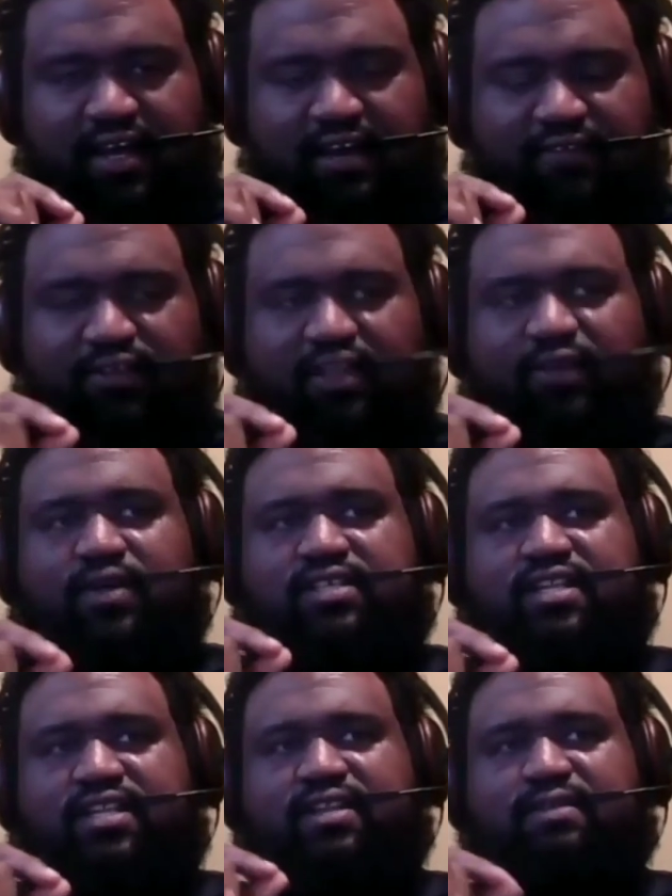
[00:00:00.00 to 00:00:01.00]
I really
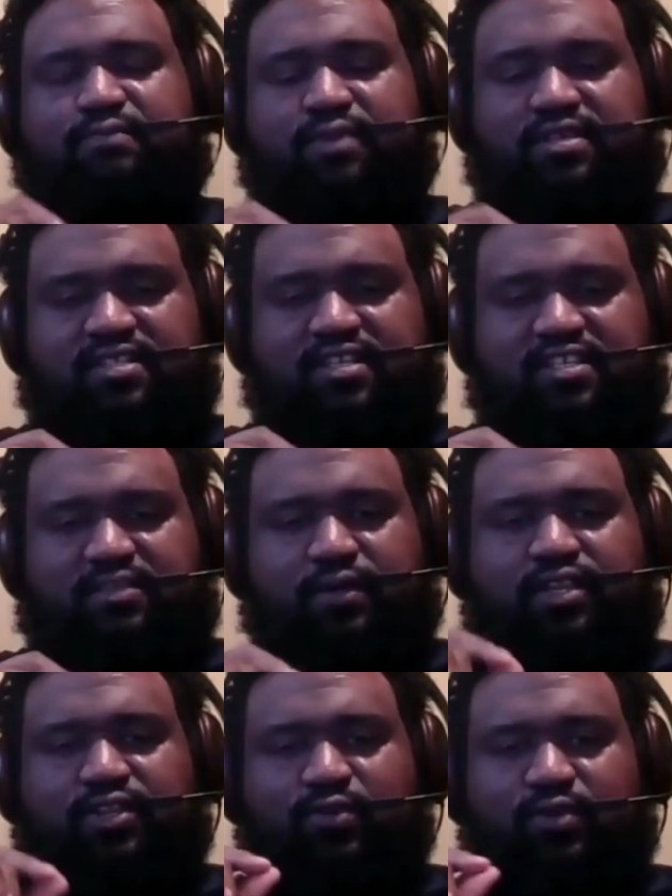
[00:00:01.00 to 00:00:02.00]
wasn't in the business,
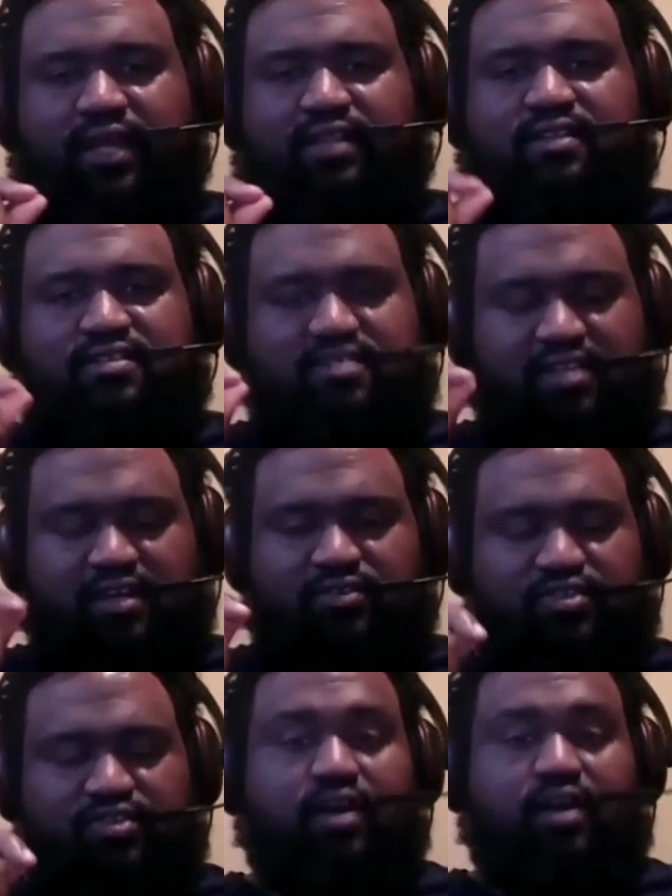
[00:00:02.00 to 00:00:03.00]
but you like to sell.
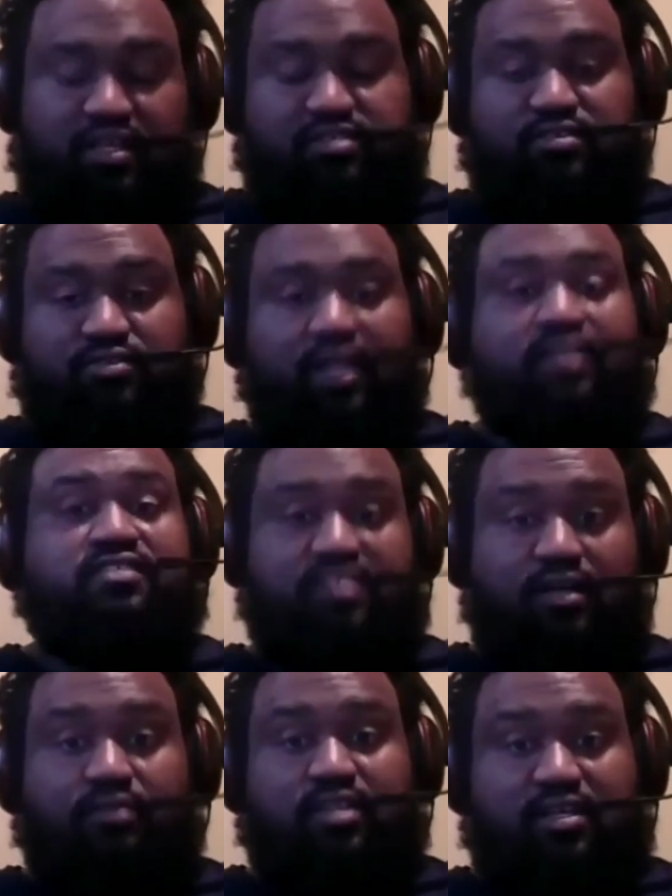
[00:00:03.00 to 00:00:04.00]
So you're a hustler. You like to
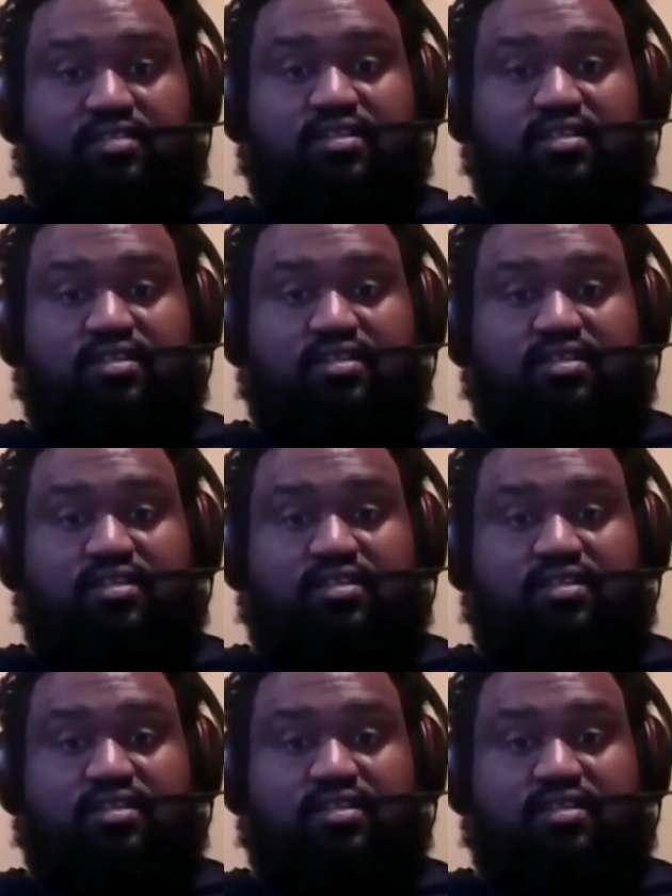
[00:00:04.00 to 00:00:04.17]
sell things.